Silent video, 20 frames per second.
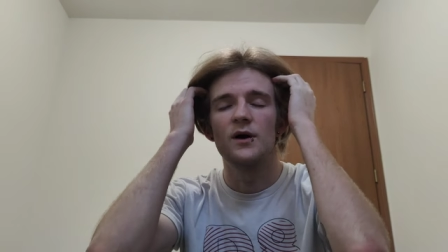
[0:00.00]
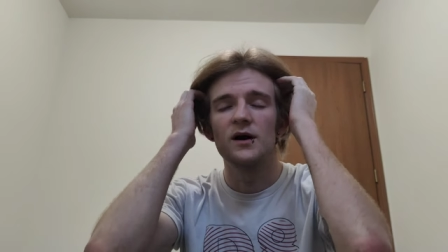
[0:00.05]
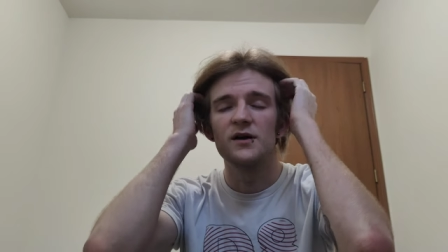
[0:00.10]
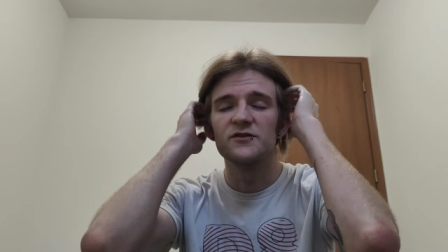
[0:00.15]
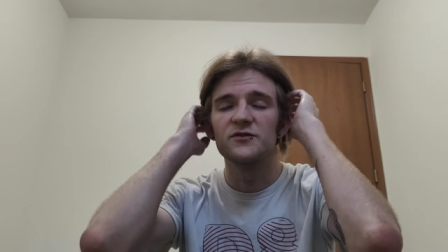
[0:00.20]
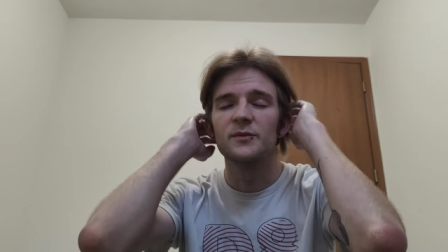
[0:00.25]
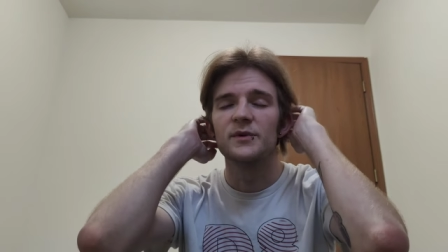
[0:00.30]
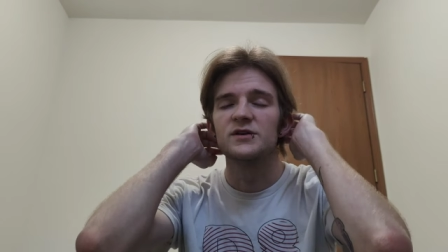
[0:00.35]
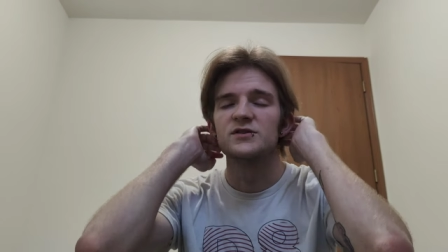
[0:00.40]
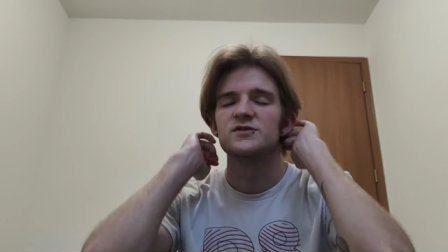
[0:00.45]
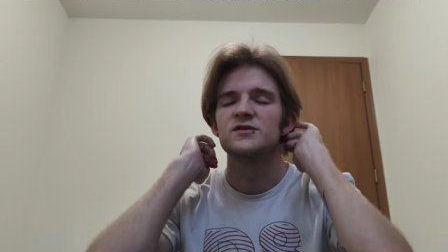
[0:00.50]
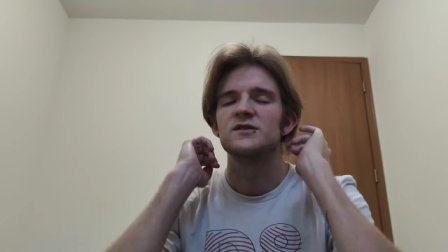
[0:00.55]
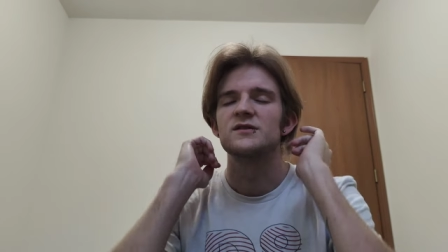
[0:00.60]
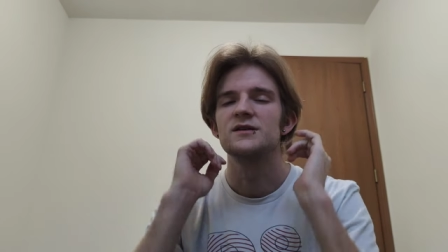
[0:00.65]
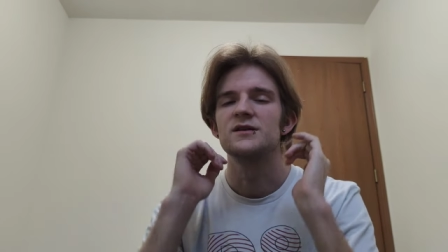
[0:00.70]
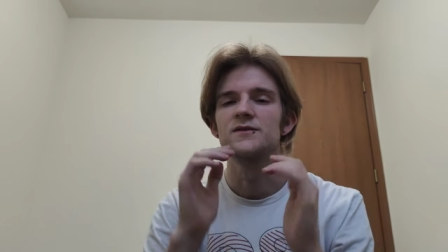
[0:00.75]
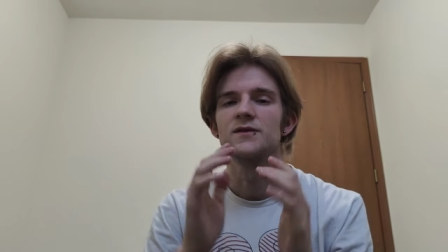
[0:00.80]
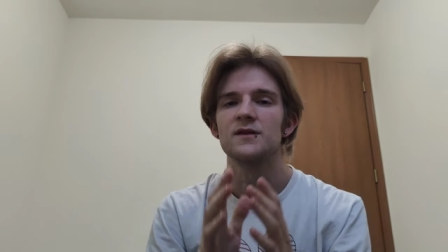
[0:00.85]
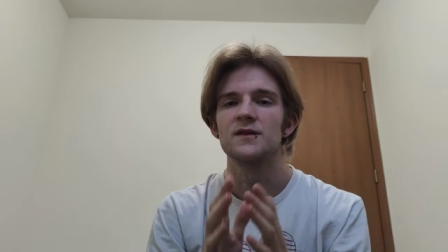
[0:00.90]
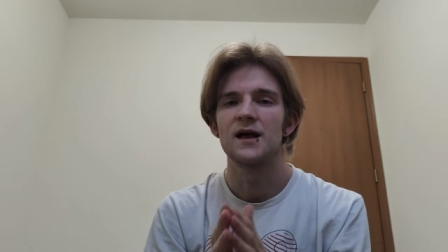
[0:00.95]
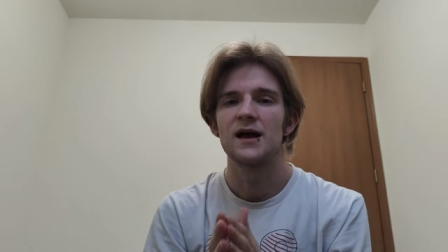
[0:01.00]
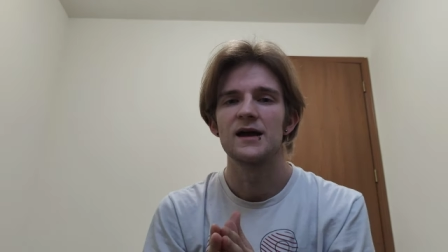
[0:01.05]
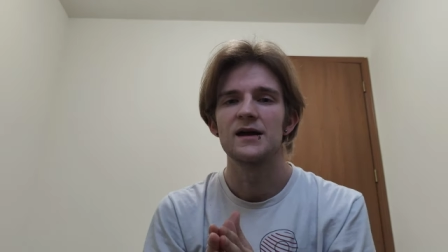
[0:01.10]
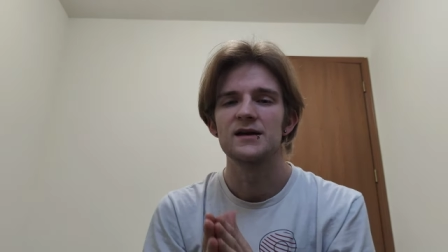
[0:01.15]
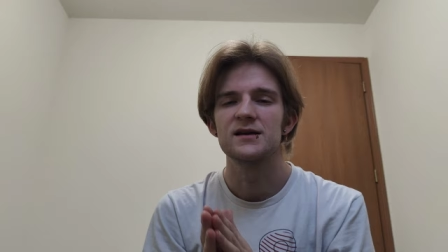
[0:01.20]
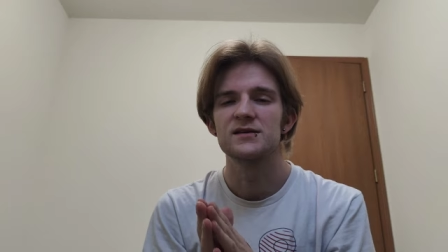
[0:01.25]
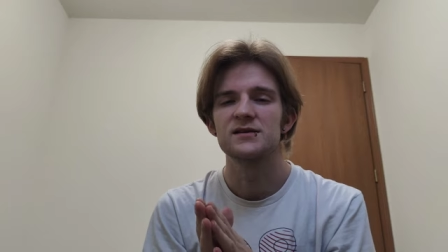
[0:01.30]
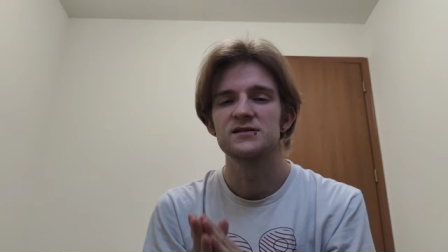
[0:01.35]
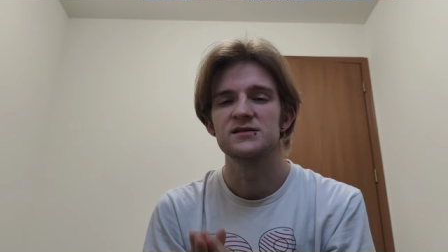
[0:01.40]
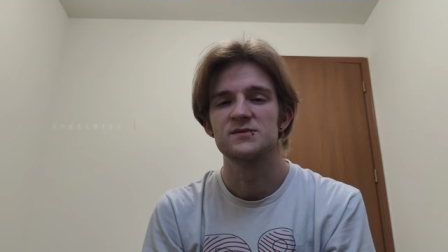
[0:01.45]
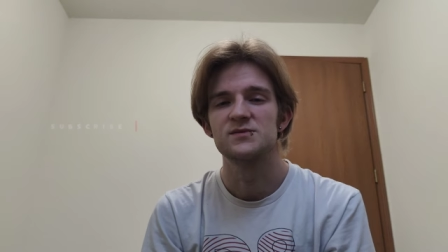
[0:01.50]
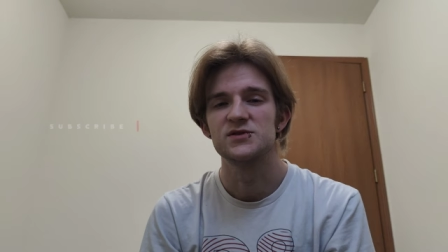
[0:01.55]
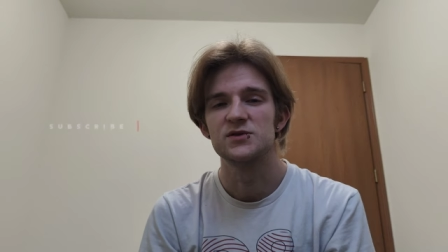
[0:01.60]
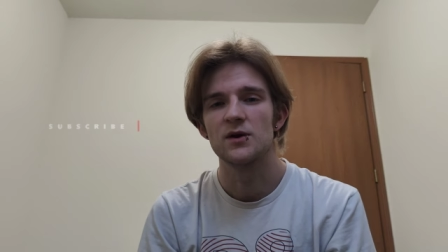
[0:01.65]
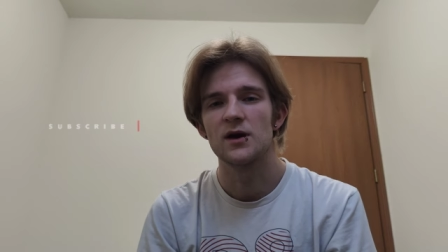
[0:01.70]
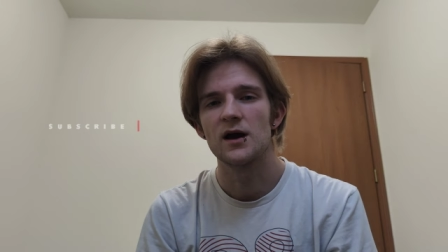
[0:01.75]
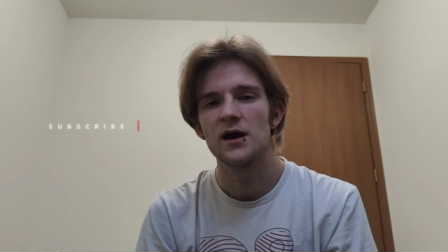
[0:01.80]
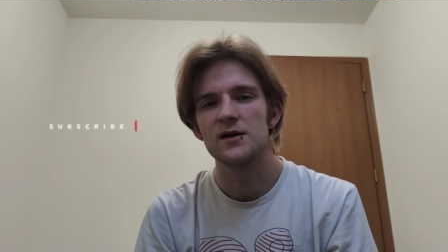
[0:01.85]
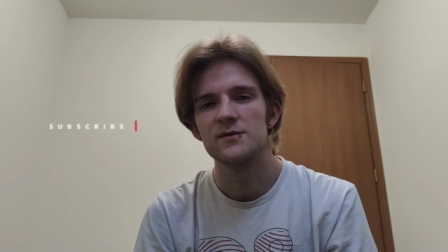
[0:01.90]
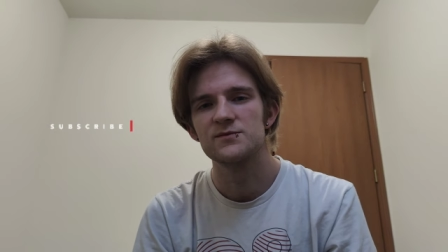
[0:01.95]
Also, make sure you leave a like,
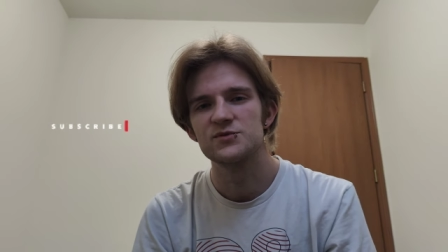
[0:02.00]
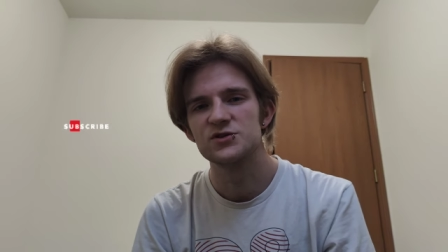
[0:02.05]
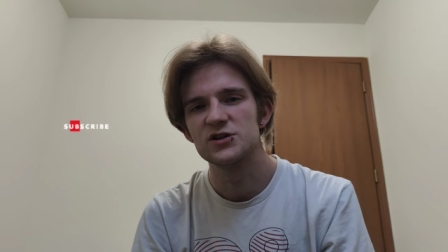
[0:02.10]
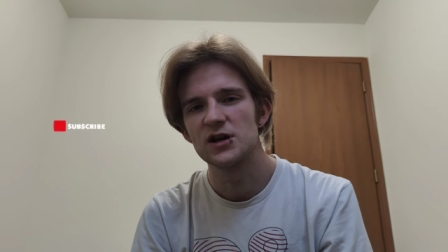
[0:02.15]
subscribe,